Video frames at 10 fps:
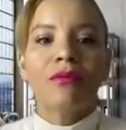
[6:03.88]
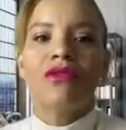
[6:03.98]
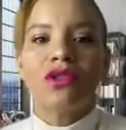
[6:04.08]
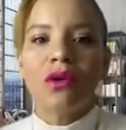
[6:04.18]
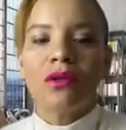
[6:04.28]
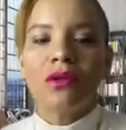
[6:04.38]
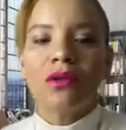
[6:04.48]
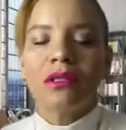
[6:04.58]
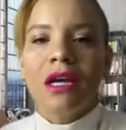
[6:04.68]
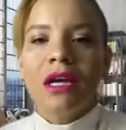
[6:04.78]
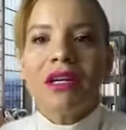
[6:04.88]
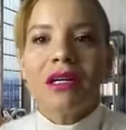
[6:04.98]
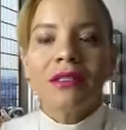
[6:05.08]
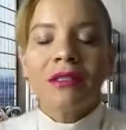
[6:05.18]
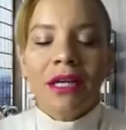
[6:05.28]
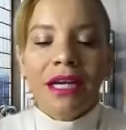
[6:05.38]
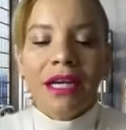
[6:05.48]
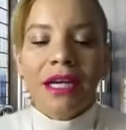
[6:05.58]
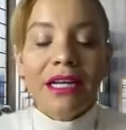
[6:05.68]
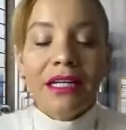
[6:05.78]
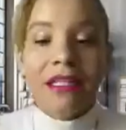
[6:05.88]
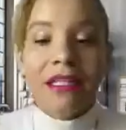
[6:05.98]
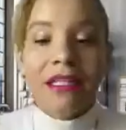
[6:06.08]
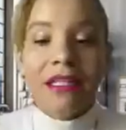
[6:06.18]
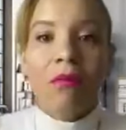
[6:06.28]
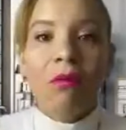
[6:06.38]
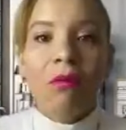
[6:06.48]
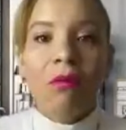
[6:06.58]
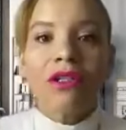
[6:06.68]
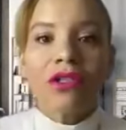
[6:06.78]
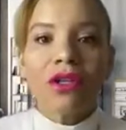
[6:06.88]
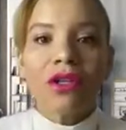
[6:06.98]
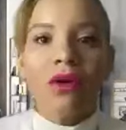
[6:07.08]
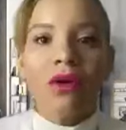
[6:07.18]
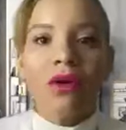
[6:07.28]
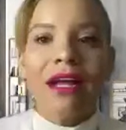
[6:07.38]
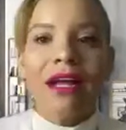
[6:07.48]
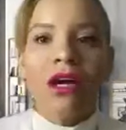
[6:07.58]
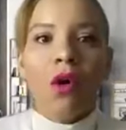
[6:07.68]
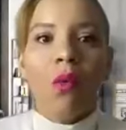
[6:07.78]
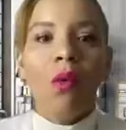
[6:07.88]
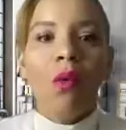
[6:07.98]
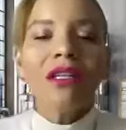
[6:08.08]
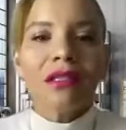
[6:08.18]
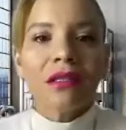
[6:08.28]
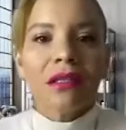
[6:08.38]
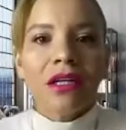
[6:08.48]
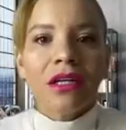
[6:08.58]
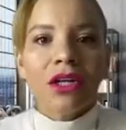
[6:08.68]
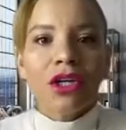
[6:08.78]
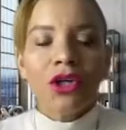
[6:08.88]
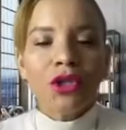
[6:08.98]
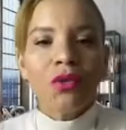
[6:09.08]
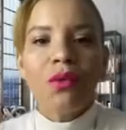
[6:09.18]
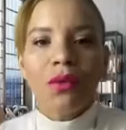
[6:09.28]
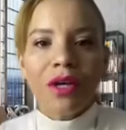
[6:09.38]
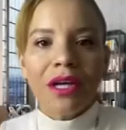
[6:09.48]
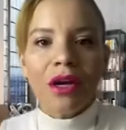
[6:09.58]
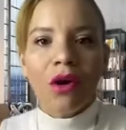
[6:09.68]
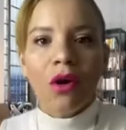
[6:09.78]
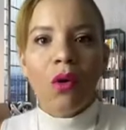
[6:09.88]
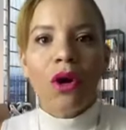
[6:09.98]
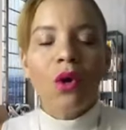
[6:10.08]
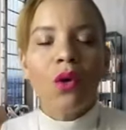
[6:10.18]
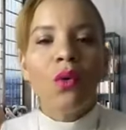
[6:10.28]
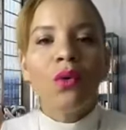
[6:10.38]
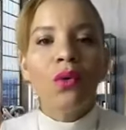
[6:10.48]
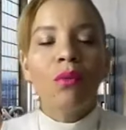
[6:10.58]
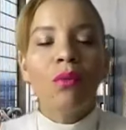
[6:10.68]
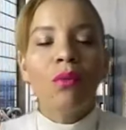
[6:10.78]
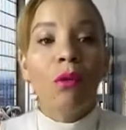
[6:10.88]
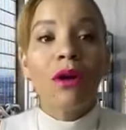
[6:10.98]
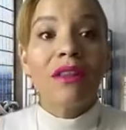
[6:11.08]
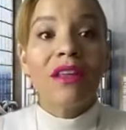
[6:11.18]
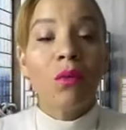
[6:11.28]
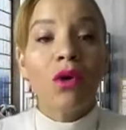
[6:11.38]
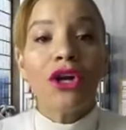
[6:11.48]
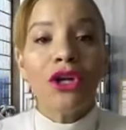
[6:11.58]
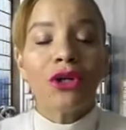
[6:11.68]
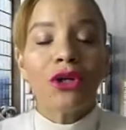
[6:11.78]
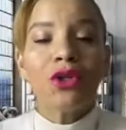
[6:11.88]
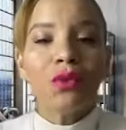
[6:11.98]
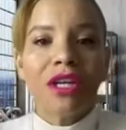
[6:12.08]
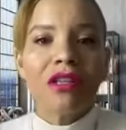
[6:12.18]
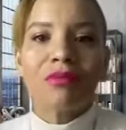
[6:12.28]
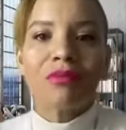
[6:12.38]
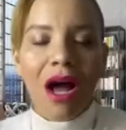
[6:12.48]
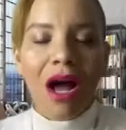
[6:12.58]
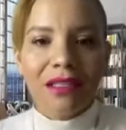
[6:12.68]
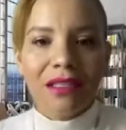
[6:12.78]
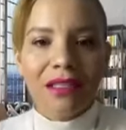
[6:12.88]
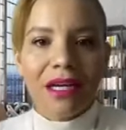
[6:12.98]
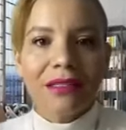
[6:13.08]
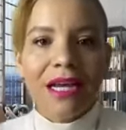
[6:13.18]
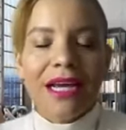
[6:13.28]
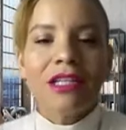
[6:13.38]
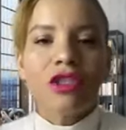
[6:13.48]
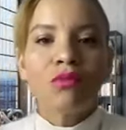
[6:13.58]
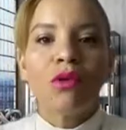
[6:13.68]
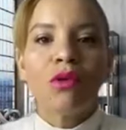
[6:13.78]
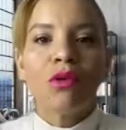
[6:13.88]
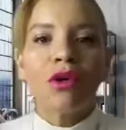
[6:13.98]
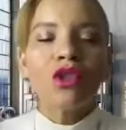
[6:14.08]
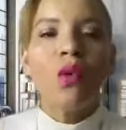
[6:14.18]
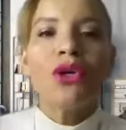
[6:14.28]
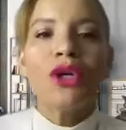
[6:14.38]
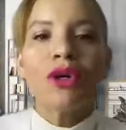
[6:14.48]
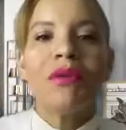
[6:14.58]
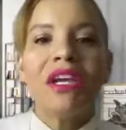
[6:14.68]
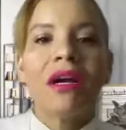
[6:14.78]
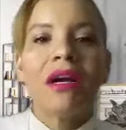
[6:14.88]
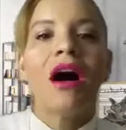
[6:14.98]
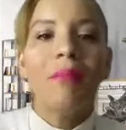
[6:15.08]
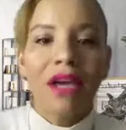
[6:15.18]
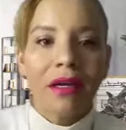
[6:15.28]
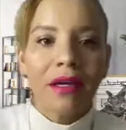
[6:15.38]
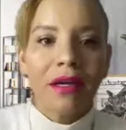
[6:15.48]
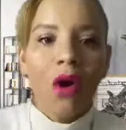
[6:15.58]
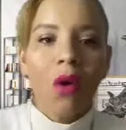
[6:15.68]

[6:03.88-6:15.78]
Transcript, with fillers: from the results, because it is more so than what you're doing or who more than what you're doing in the process it's more so who you're becoming